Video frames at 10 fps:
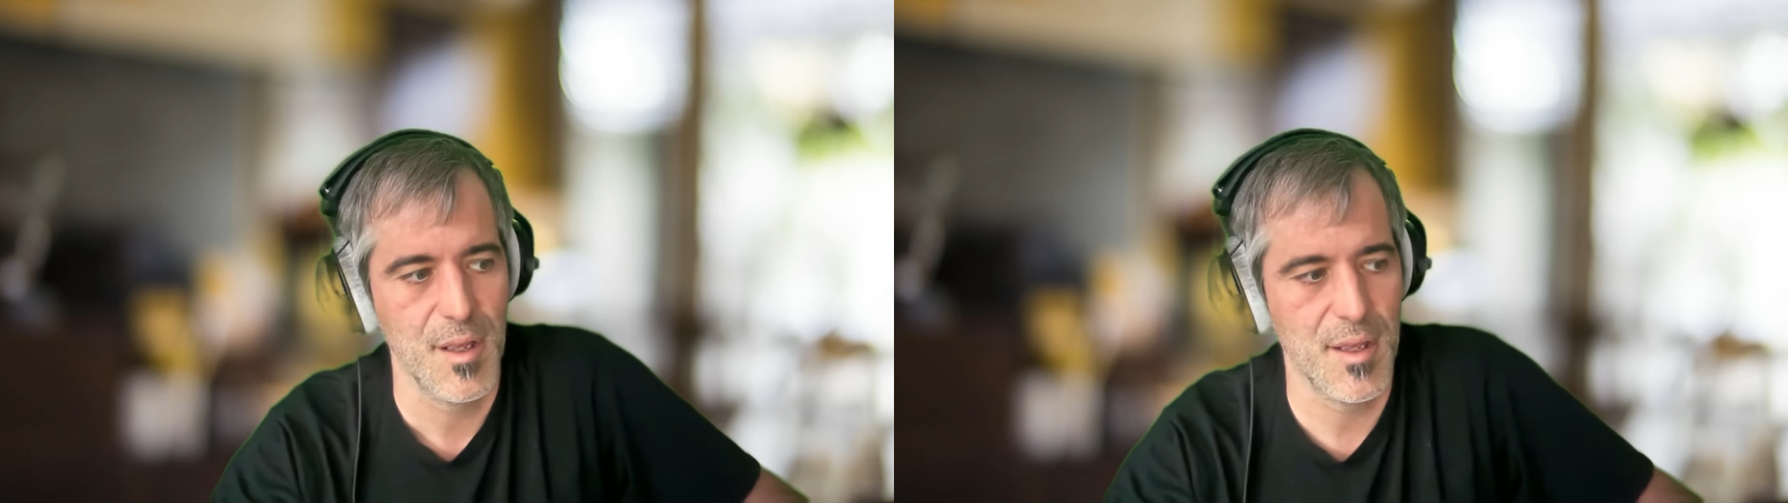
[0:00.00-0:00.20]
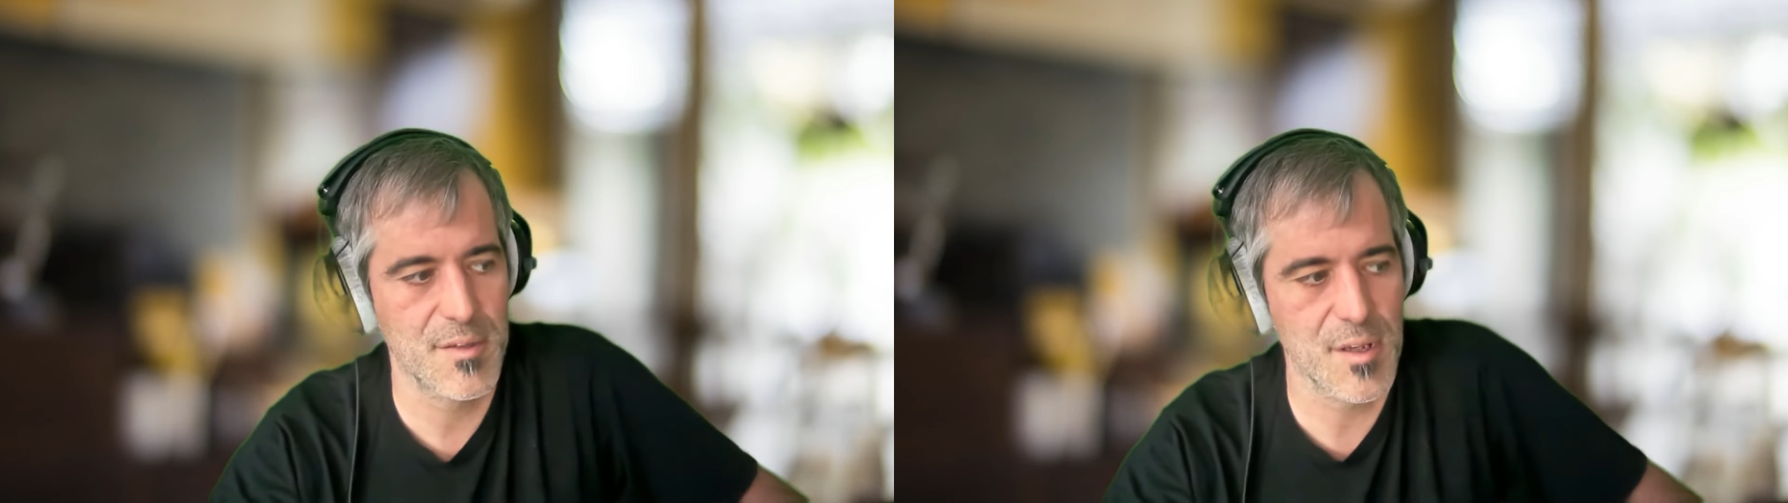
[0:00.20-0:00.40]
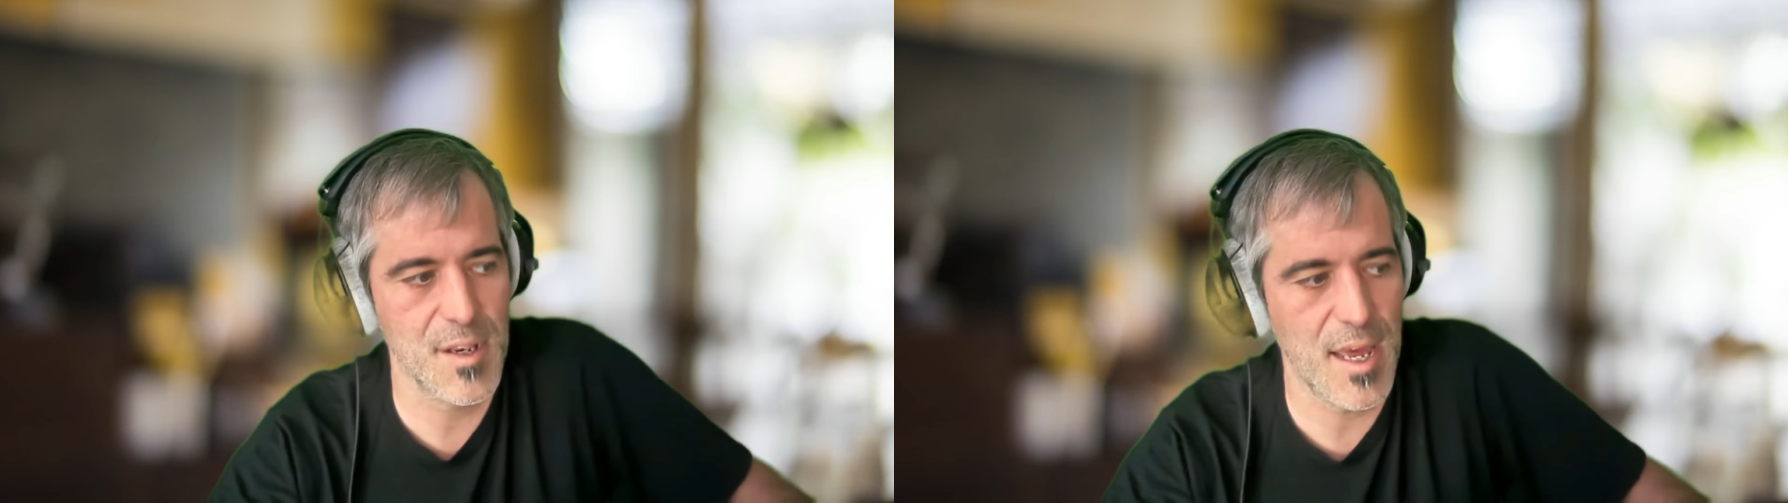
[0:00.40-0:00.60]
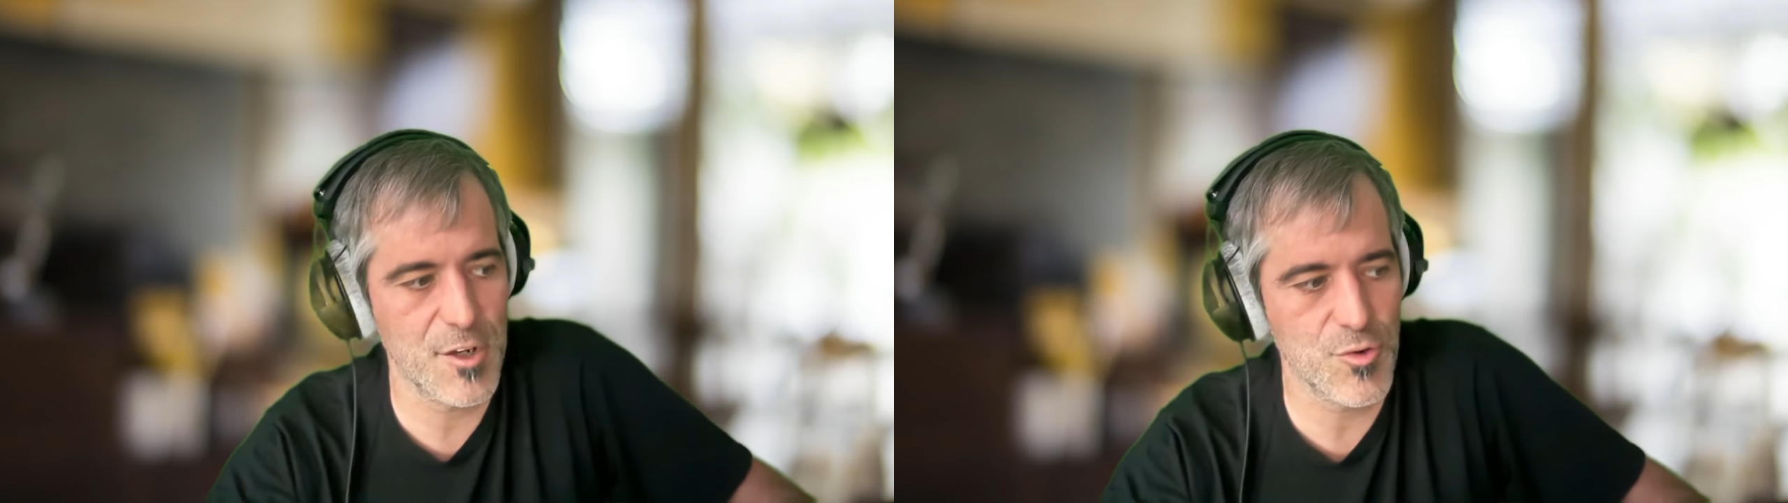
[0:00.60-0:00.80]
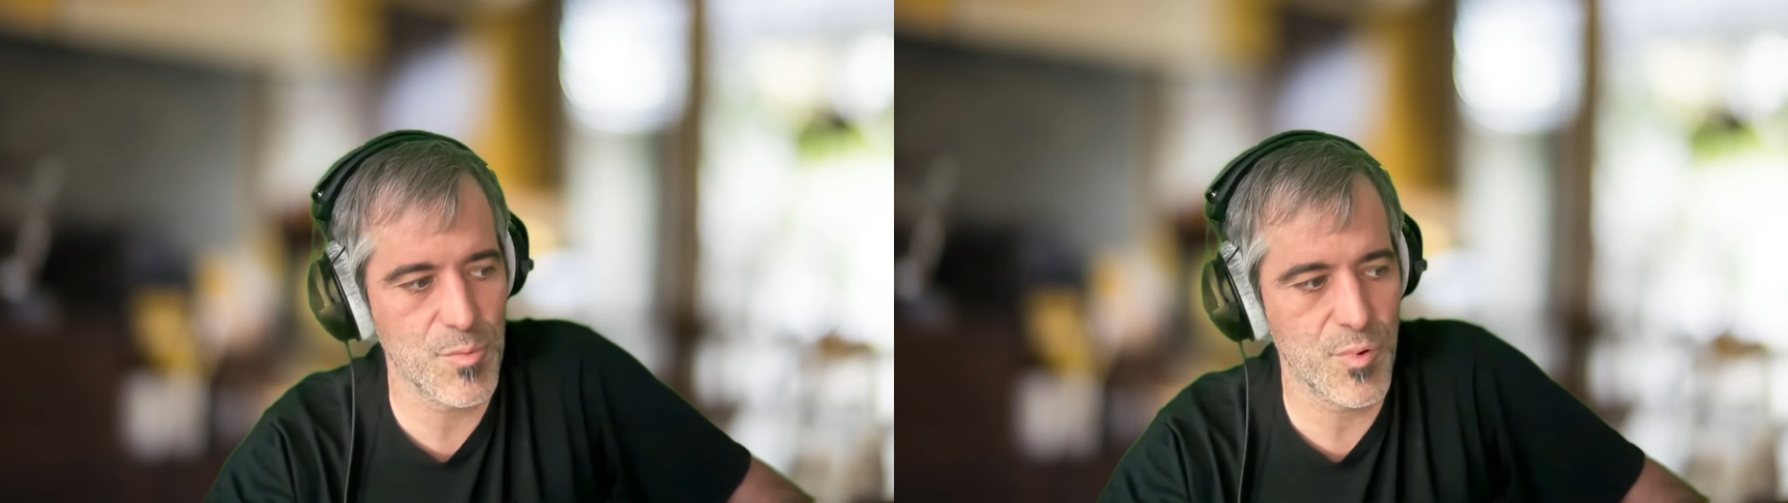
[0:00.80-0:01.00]
it's a
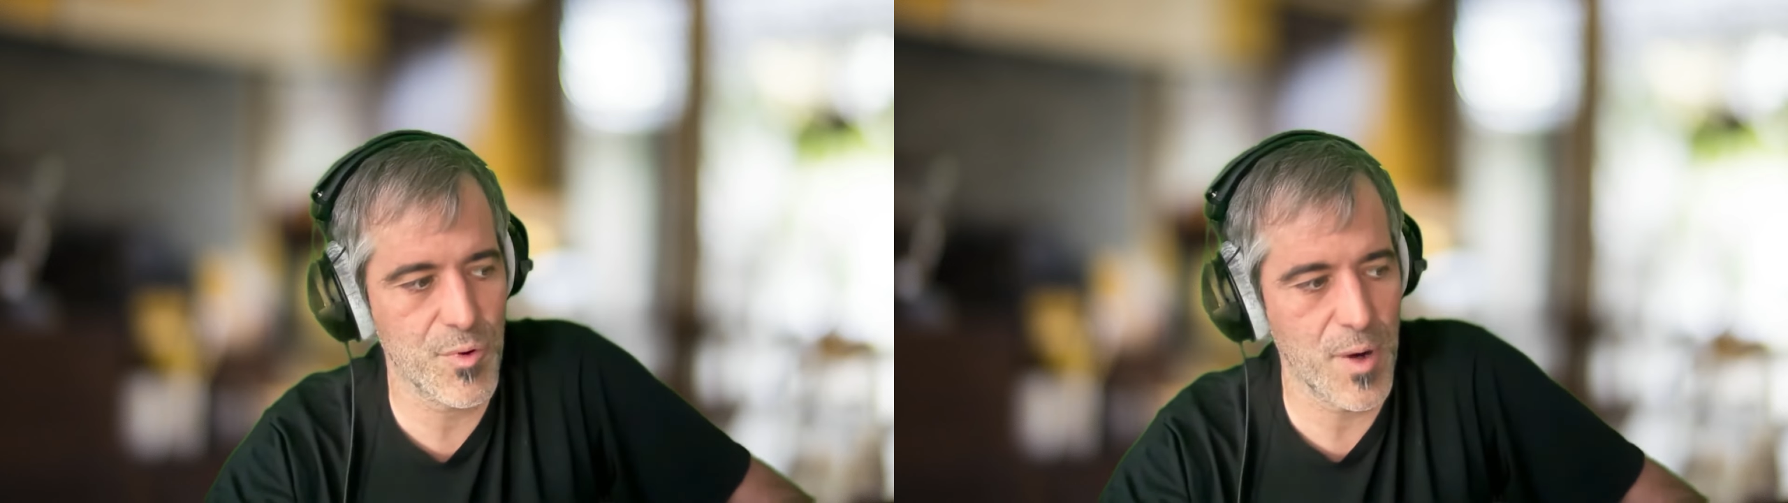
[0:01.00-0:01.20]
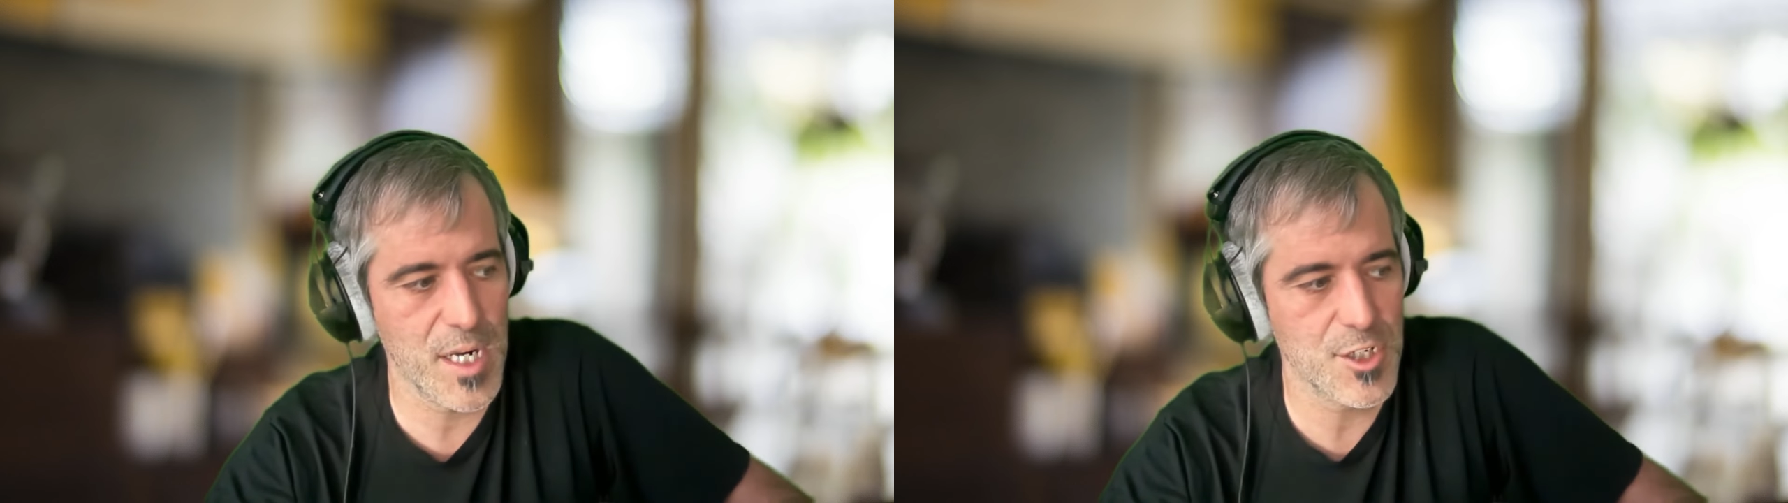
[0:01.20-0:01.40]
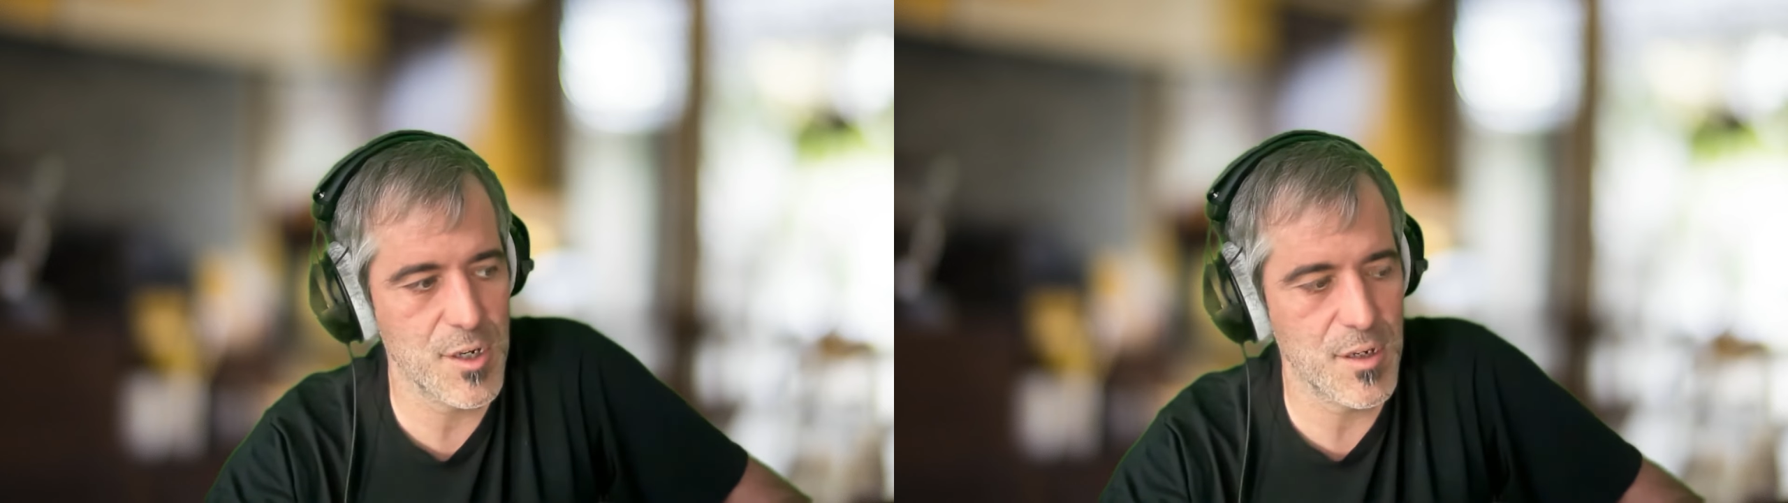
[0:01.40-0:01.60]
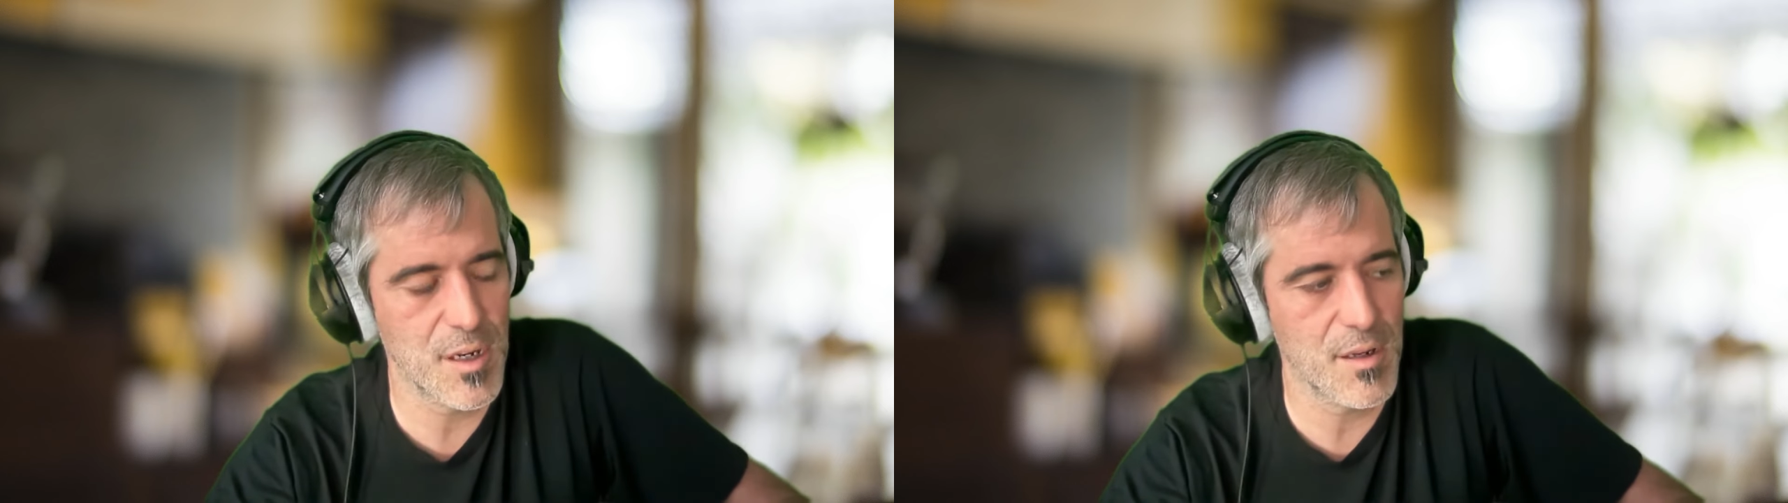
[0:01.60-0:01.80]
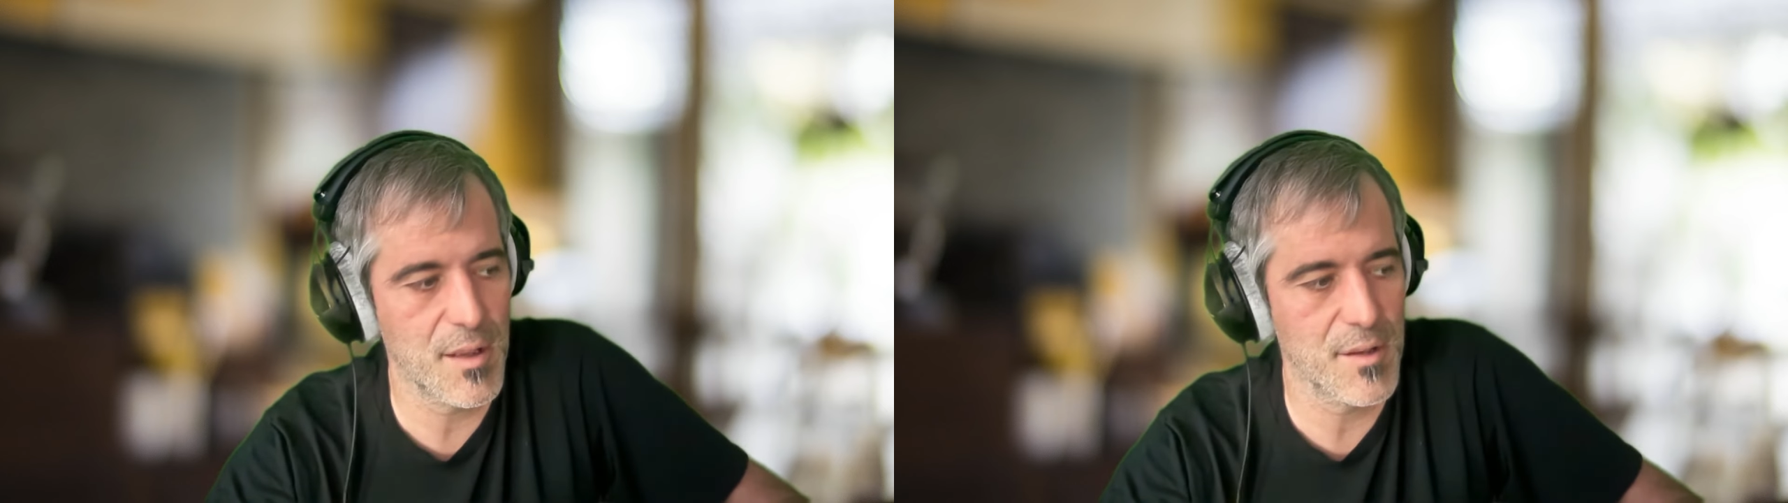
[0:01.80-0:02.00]
natural progression
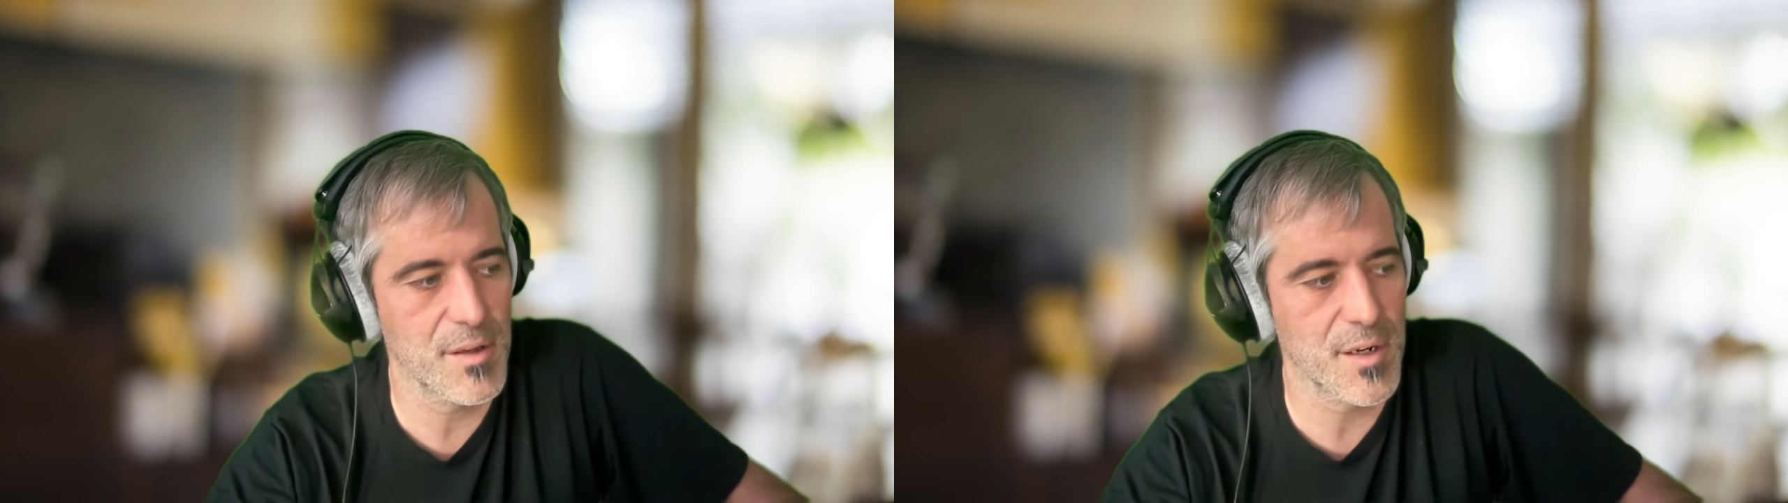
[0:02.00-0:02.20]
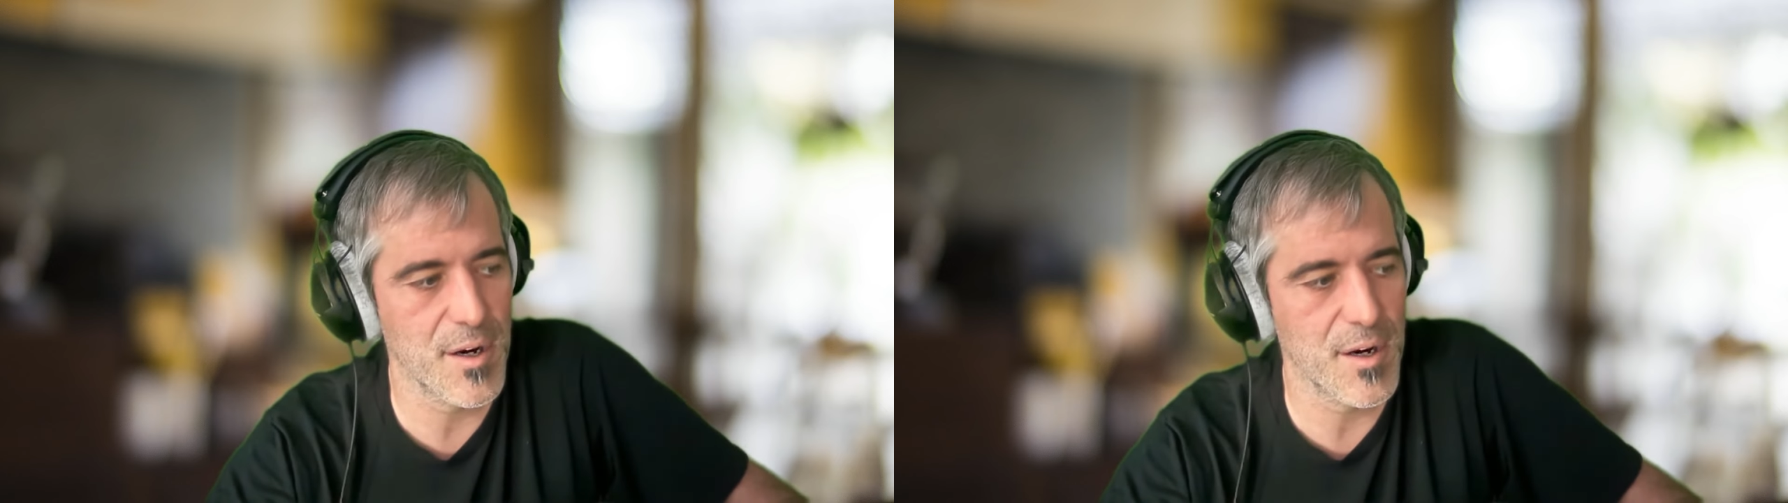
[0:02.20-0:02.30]
uh, uh you